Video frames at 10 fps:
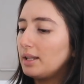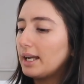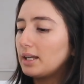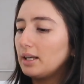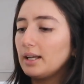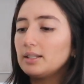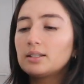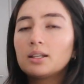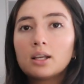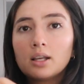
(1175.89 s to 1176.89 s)
Like a
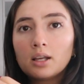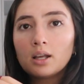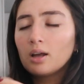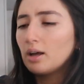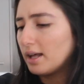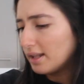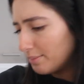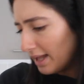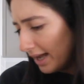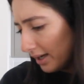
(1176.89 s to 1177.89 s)
nice, are they
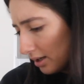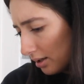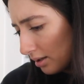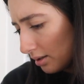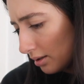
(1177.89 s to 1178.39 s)
black?